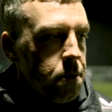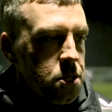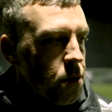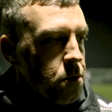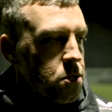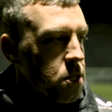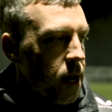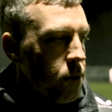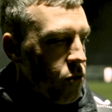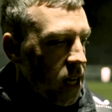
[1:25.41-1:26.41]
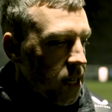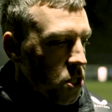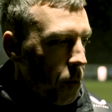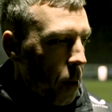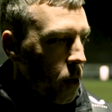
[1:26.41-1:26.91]
which I was really
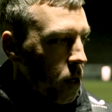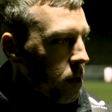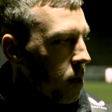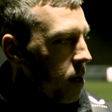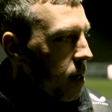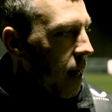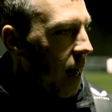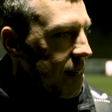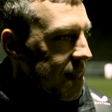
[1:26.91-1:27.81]
disappointed at.